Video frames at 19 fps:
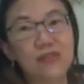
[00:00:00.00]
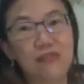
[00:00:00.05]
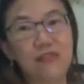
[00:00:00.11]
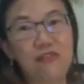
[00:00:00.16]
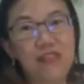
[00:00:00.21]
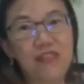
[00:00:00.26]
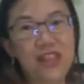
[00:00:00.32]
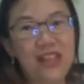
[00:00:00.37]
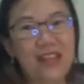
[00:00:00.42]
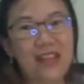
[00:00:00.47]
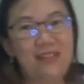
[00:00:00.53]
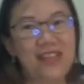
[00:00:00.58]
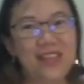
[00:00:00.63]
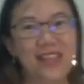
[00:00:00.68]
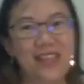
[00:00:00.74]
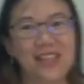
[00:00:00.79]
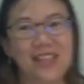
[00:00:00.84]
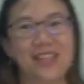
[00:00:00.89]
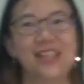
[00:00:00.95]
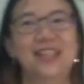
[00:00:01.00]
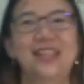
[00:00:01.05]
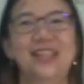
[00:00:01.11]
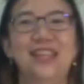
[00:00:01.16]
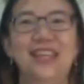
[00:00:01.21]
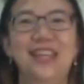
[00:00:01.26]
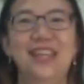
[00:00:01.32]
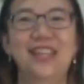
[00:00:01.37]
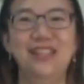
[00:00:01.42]
to fit everything
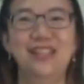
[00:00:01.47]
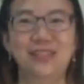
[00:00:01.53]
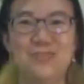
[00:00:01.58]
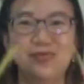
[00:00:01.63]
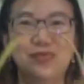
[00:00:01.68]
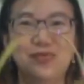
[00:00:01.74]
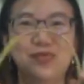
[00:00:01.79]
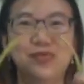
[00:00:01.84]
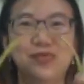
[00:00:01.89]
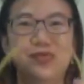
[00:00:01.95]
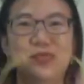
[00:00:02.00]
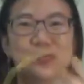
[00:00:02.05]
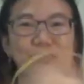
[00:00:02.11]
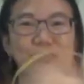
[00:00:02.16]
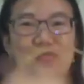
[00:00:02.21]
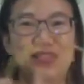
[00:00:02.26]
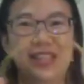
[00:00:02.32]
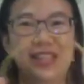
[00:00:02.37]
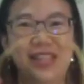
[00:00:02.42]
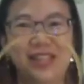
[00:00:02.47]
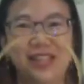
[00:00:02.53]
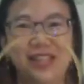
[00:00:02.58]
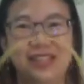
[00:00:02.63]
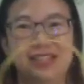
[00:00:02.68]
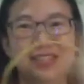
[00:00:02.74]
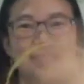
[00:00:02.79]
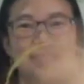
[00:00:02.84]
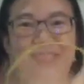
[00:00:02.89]
into
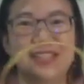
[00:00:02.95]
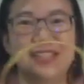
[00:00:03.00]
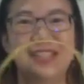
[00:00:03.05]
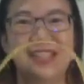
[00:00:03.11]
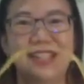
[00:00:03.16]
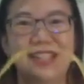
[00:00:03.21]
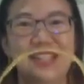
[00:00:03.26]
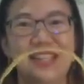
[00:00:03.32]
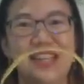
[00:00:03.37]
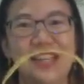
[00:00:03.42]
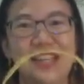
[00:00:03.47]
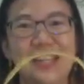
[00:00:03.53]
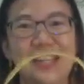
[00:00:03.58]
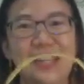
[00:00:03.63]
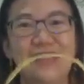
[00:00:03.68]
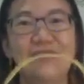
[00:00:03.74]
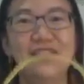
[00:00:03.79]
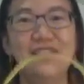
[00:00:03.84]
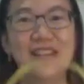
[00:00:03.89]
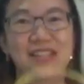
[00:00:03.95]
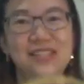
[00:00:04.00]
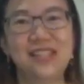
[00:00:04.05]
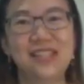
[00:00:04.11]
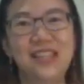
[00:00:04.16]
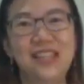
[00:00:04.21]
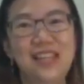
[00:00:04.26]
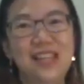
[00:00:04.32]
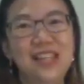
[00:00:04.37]
here. Okay, if you can
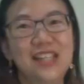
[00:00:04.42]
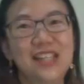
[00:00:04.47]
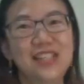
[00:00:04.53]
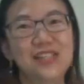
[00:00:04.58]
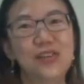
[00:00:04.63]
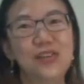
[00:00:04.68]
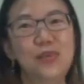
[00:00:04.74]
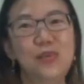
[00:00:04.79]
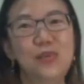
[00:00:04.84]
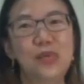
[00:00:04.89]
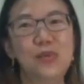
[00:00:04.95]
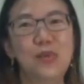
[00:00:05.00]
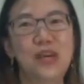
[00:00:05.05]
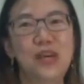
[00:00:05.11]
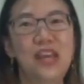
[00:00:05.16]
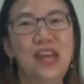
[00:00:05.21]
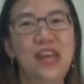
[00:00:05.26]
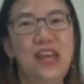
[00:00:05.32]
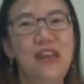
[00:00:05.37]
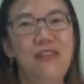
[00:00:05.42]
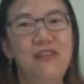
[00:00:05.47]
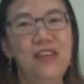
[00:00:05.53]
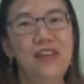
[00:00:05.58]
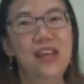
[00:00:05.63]
see it. So we will have